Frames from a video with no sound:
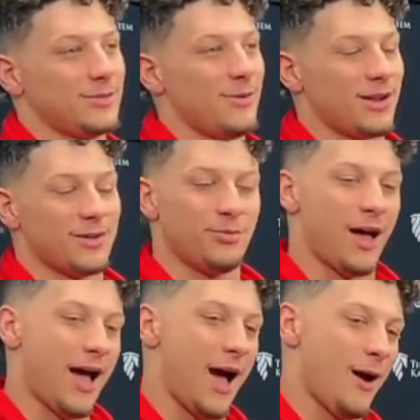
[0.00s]
about compl-
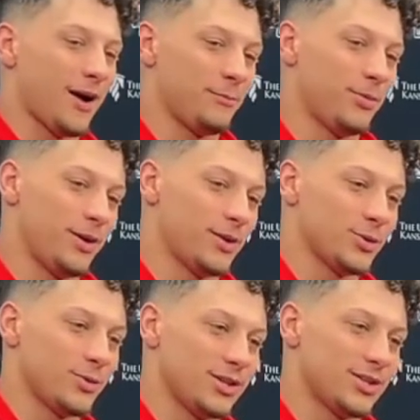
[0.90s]
uh, how i completed
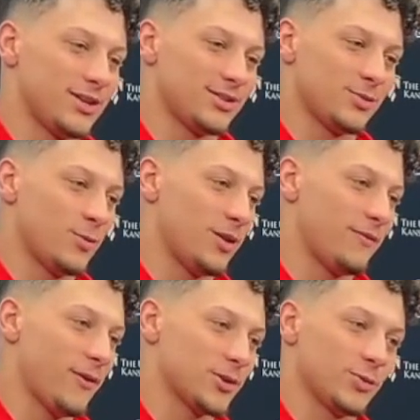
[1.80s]
coach reid's sentences one of
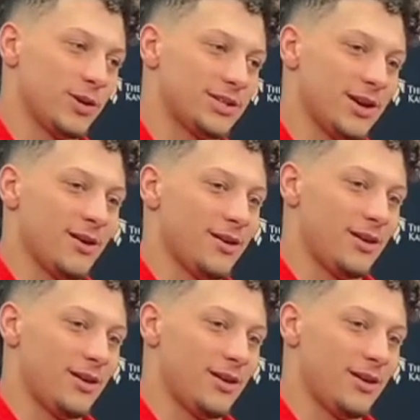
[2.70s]
the first weeks here and,